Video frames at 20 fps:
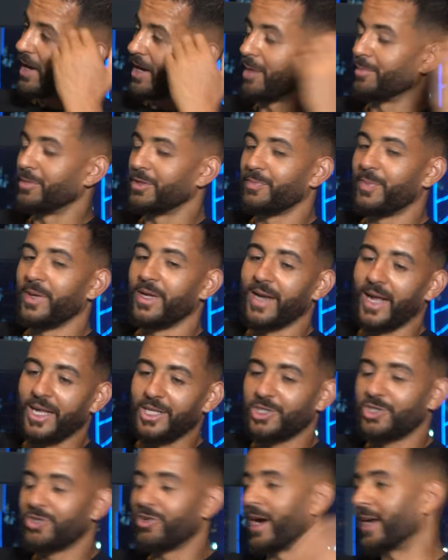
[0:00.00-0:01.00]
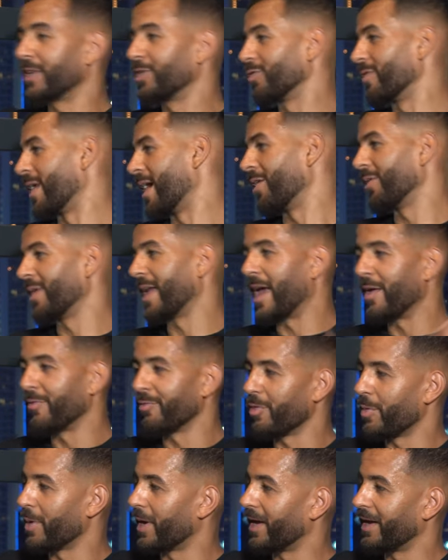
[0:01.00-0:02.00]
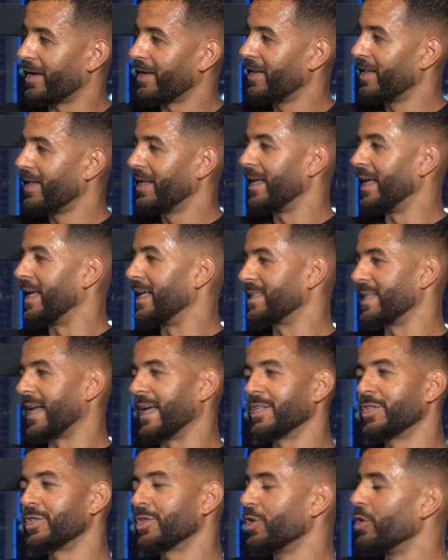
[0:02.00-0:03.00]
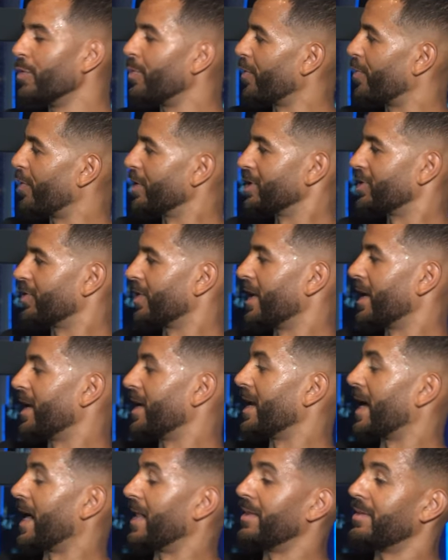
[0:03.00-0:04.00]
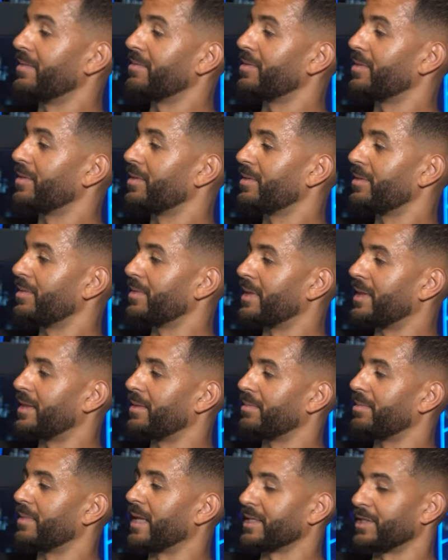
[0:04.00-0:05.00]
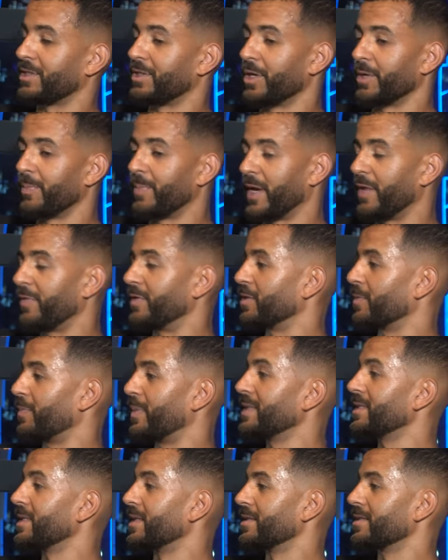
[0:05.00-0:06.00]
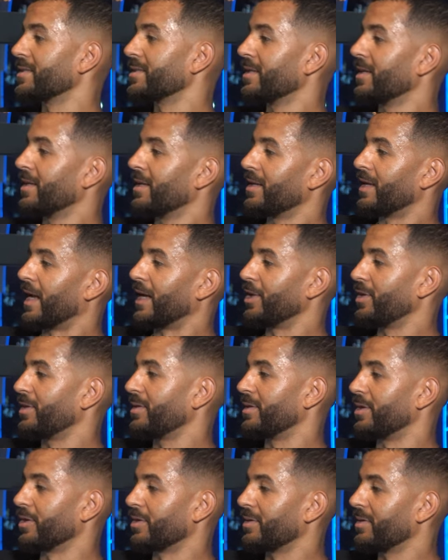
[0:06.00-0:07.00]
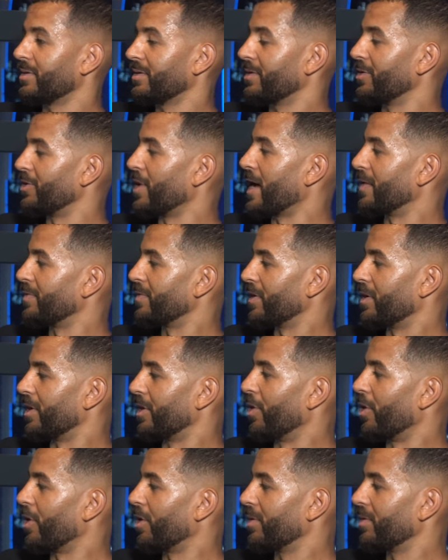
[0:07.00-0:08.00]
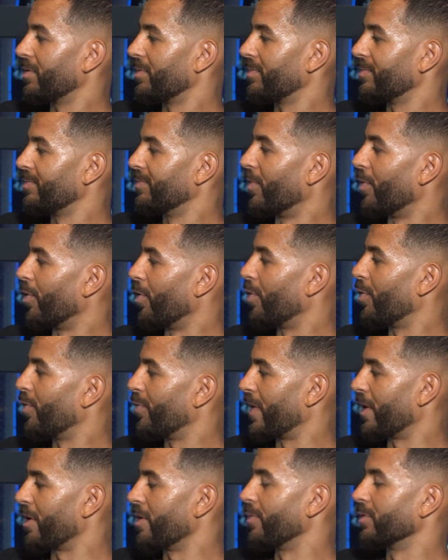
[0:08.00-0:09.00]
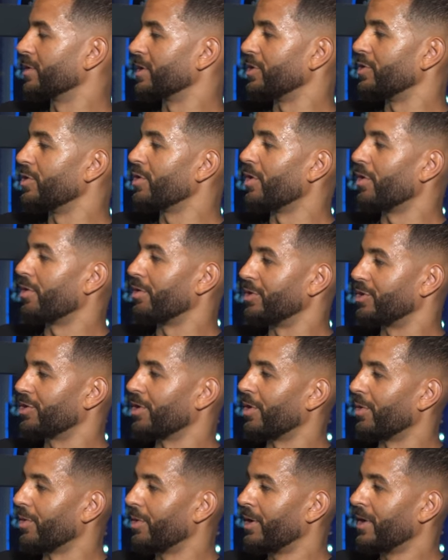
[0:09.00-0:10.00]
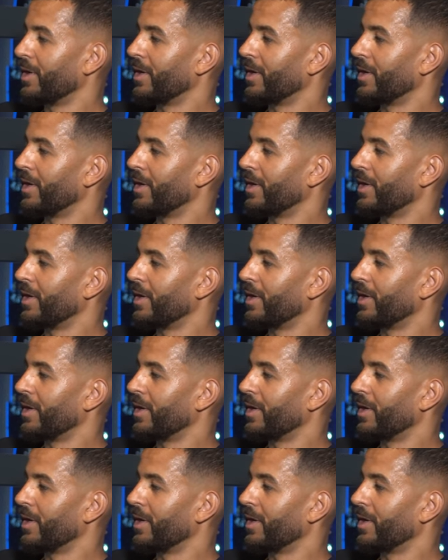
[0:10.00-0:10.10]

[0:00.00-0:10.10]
like I'm just being like dragged around everywhere, it's like super frustrating. And that's the benefits of business. Like you have a lot more variables that you can control.